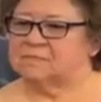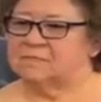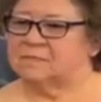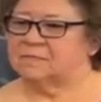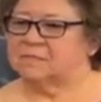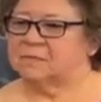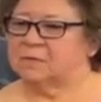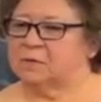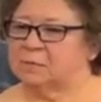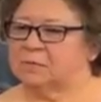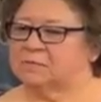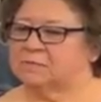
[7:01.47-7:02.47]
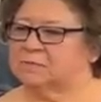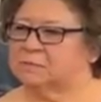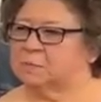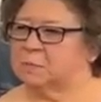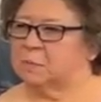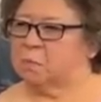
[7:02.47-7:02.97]

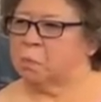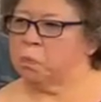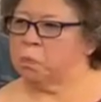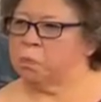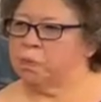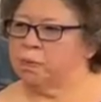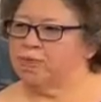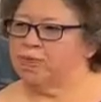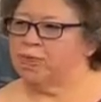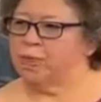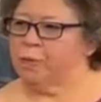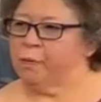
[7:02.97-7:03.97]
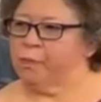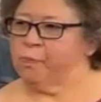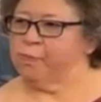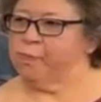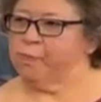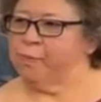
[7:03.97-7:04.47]

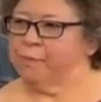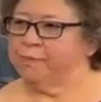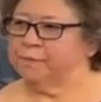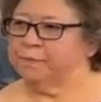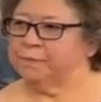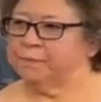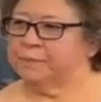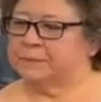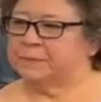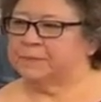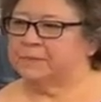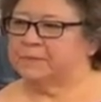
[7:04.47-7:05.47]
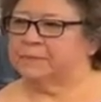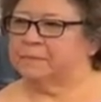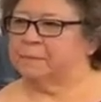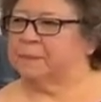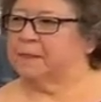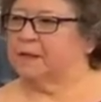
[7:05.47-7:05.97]
(not speaking)